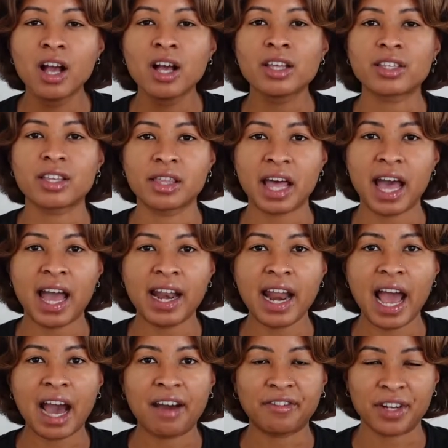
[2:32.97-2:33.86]
So then
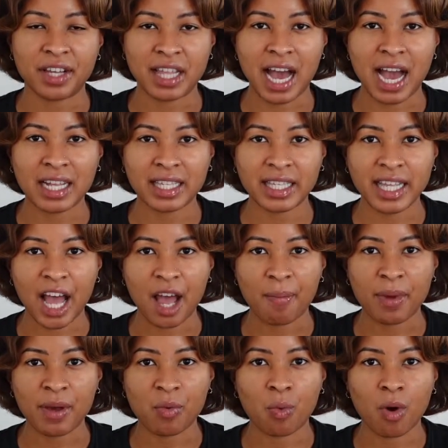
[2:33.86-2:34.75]
after that
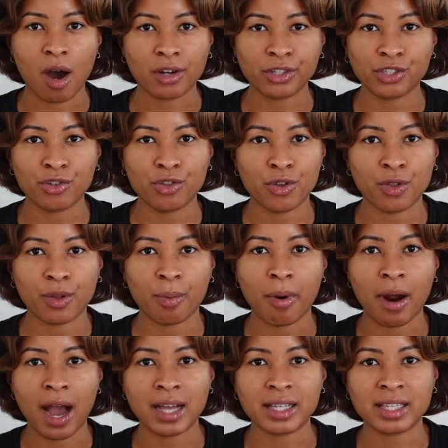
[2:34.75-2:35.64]
step, it walks you through the
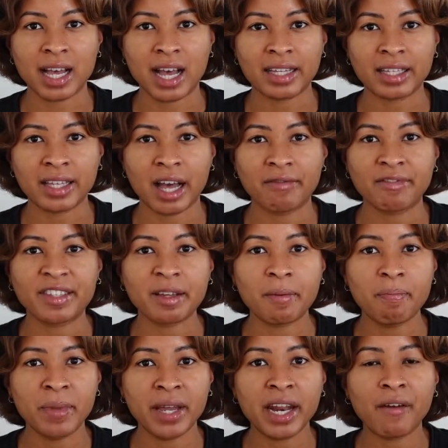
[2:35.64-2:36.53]
process of
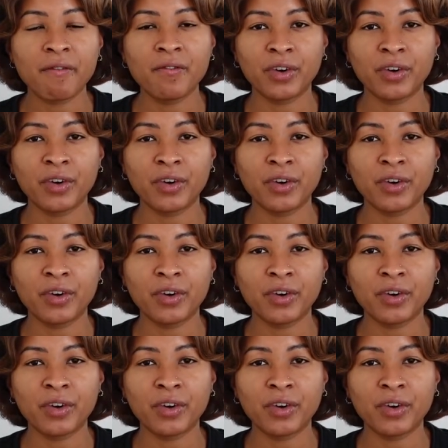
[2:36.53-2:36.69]
submitting